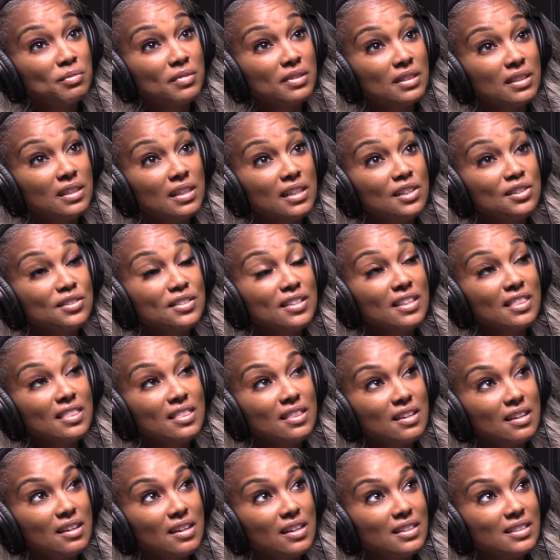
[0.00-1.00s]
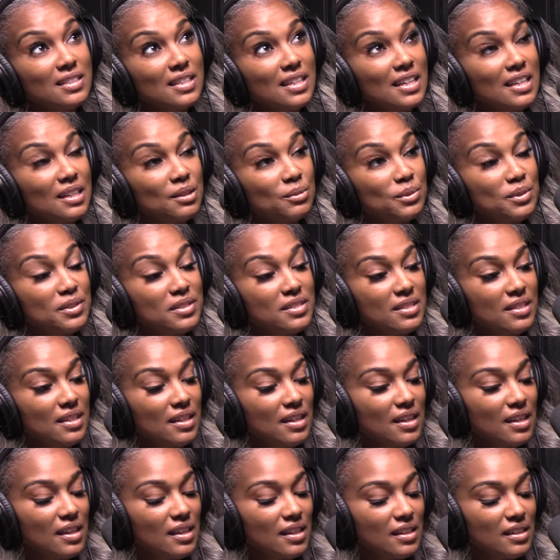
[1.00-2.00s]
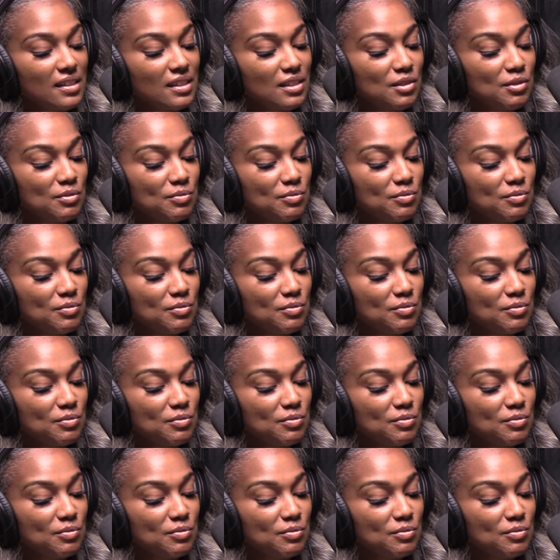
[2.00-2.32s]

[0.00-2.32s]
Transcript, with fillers: a closing thought I would say